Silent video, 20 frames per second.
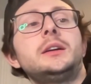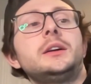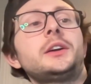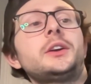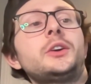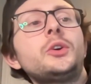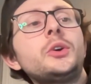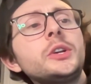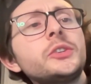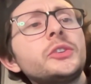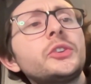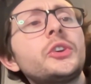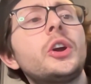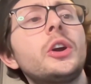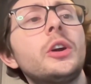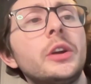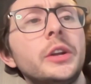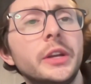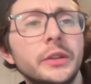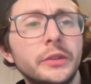Chris
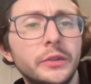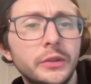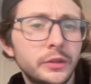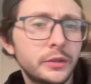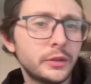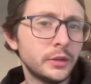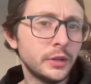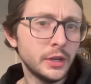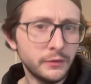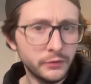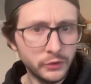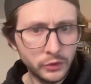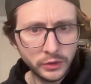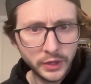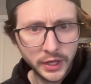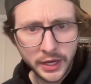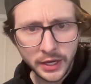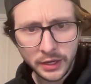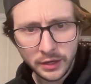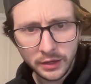Curtis, if you
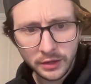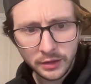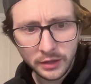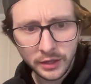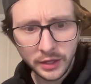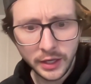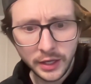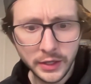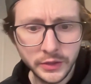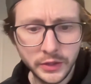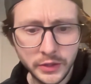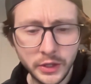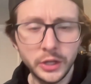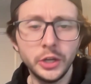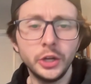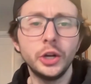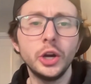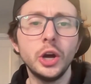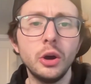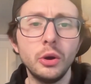think he's going
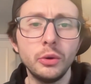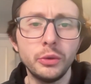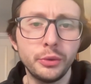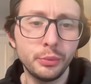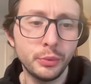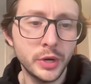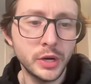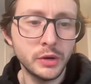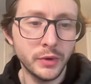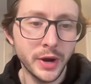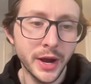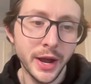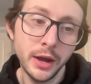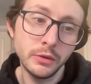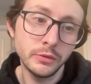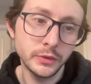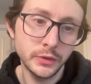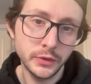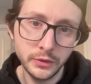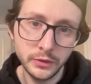to go 3
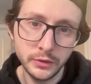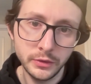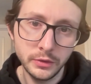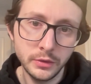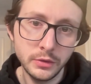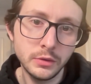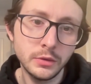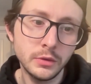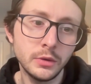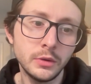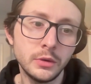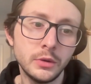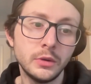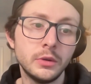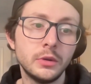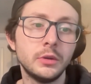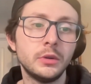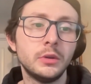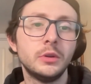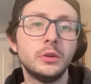rounds
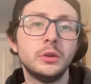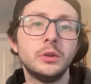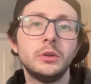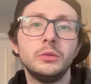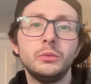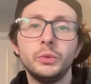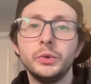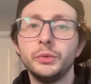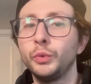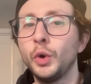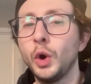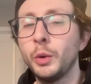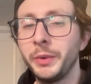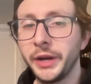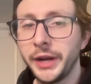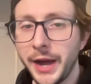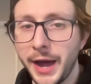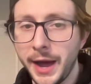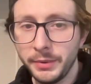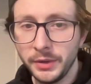with Roman
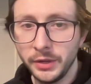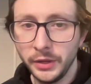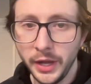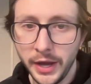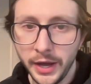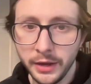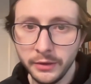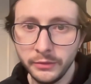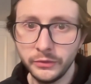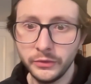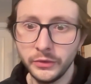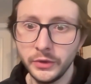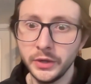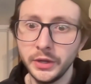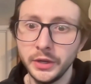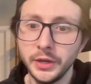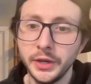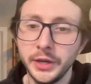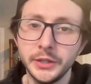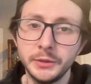Kopylov,
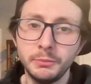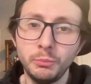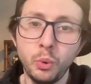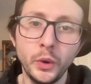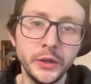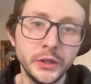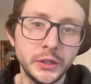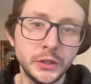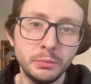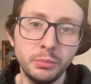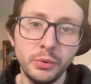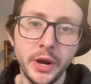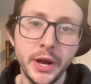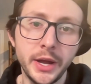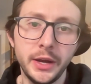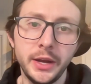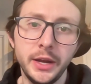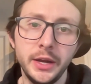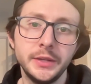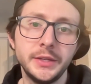his point
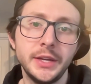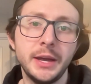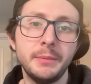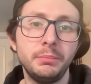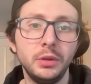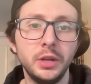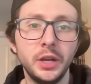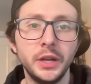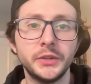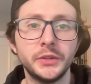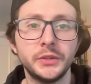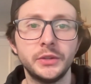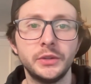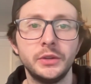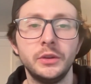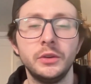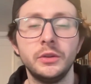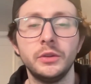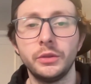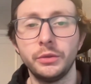spread is at plus
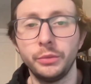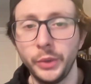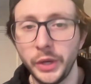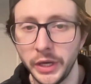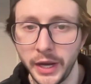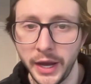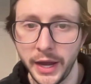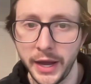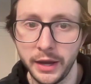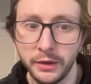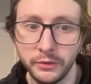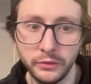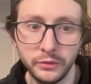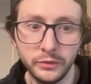3.5.